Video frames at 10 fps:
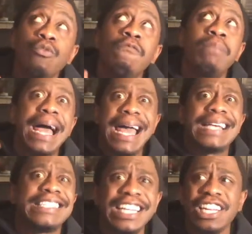
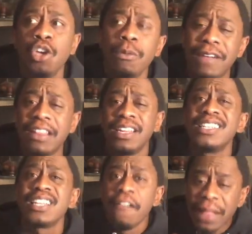past the human factor.
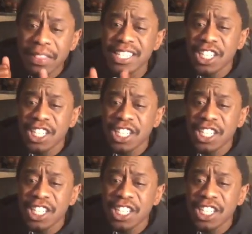That this